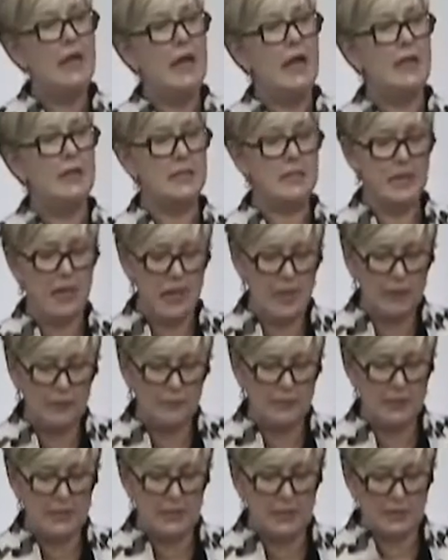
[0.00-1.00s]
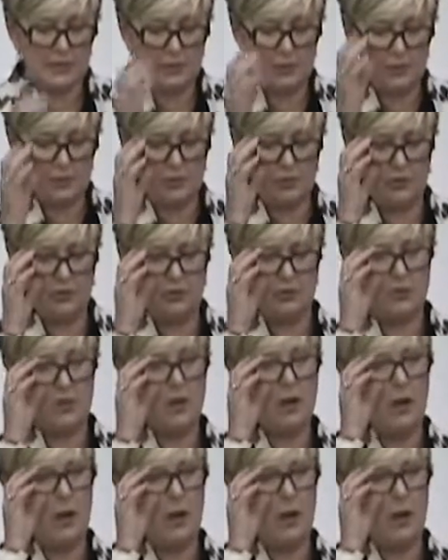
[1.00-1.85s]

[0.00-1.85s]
and timely decisions